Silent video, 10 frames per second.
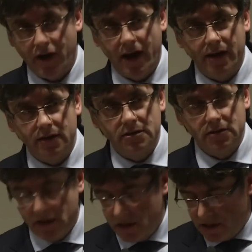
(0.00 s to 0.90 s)

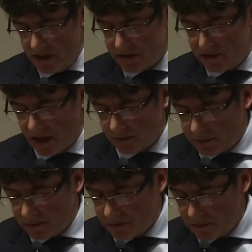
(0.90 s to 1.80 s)
rights is
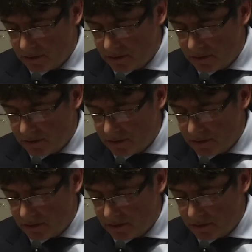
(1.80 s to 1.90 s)
not